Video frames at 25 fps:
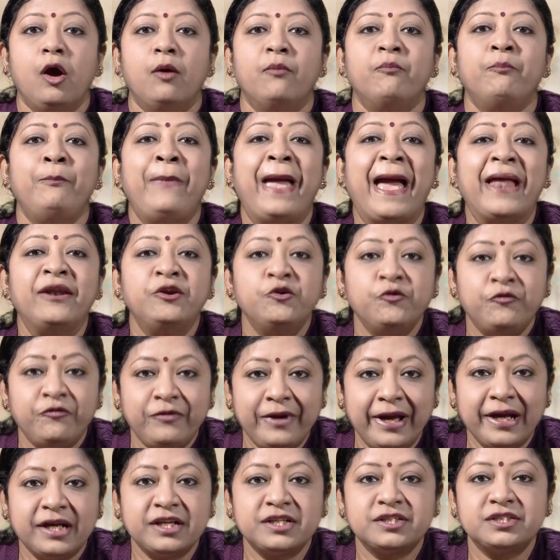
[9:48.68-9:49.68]

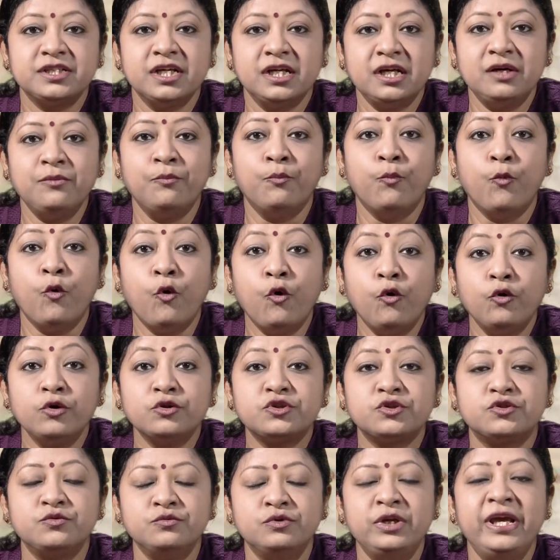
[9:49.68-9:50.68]
manufacture
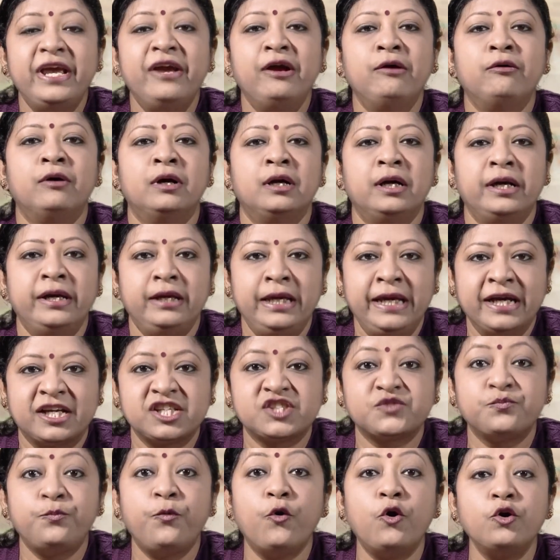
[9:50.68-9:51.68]
most
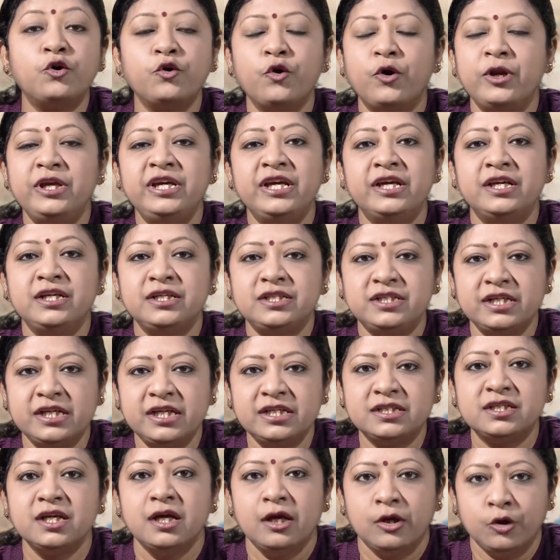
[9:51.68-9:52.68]
export
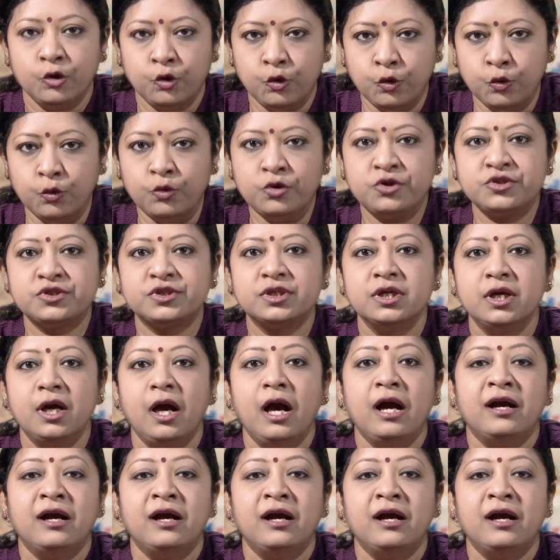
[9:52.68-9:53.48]
oriented goods,